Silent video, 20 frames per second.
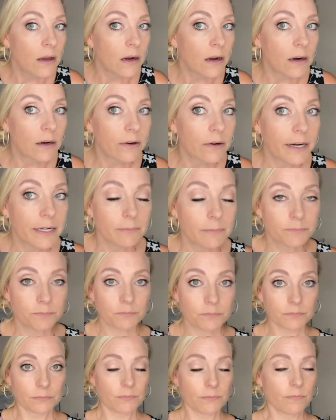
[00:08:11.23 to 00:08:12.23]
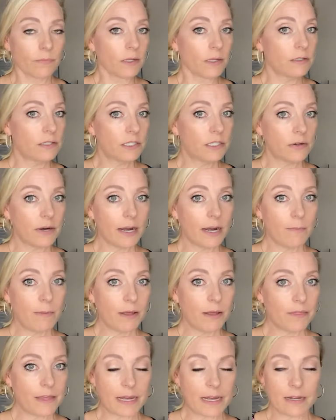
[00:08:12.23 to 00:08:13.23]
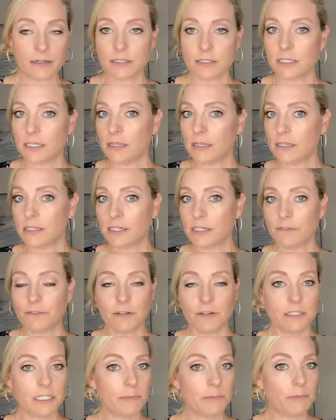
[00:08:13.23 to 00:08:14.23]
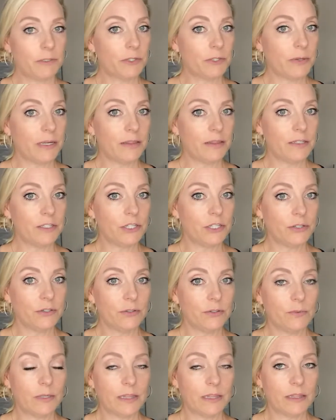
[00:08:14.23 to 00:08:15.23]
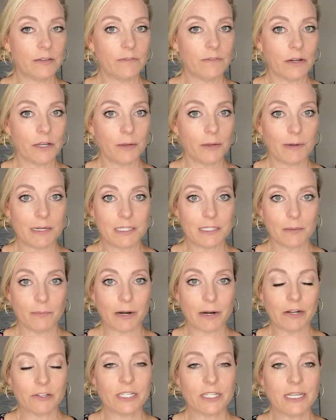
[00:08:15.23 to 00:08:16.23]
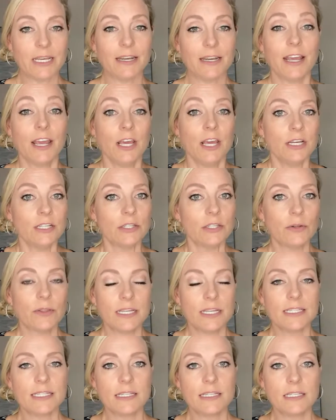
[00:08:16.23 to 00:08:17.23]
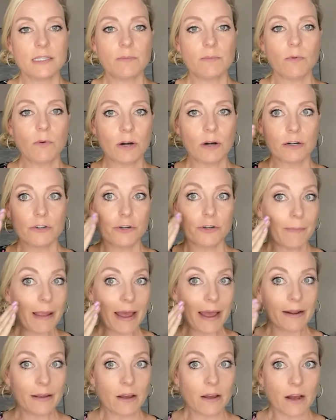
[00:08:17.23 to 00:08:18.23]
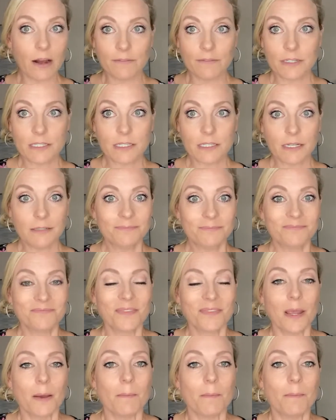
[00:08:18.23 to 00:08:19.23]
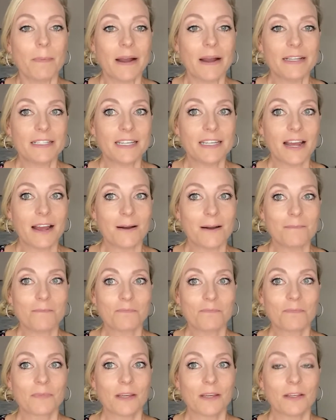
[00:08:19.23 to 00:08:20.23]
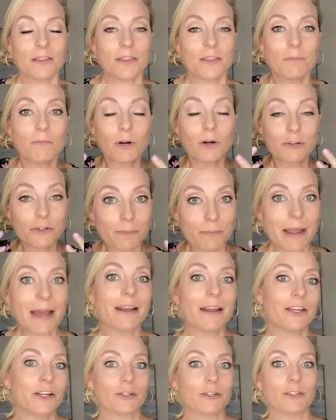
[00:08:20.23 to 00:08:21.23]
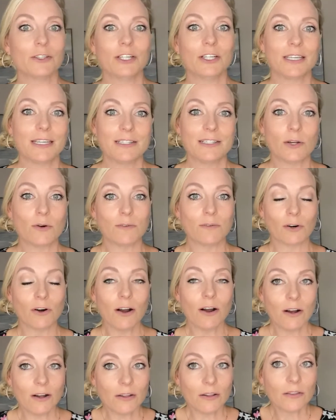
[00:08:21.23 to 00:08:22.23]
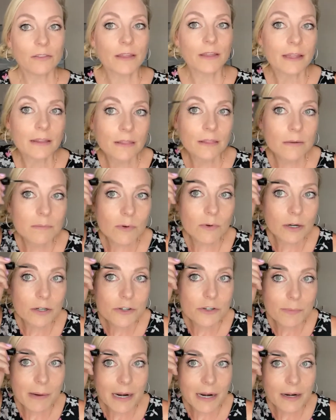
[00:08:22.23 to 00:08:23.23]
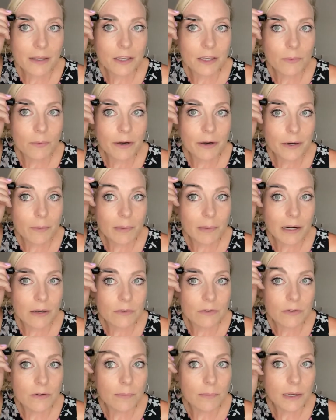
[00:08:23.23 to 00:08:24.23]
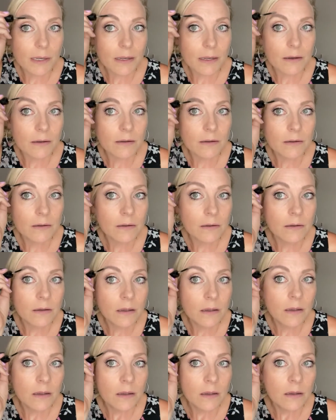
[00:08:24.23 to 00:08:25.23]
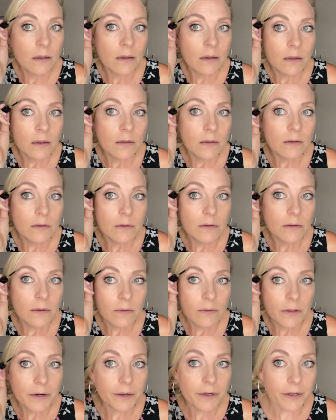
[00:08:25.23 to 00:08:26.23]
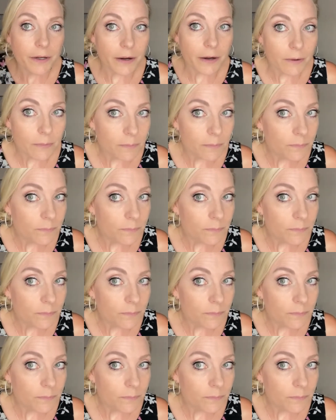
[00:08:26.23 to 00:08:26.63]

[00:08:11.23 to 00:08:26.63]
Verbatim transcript: All right. So how about that? See the difference between the two with the volumizing brow tint? So this is more dramatic, obviously, but um, the more dramatic your look is overall, then the more dramatic you want your brows to be. So there you go.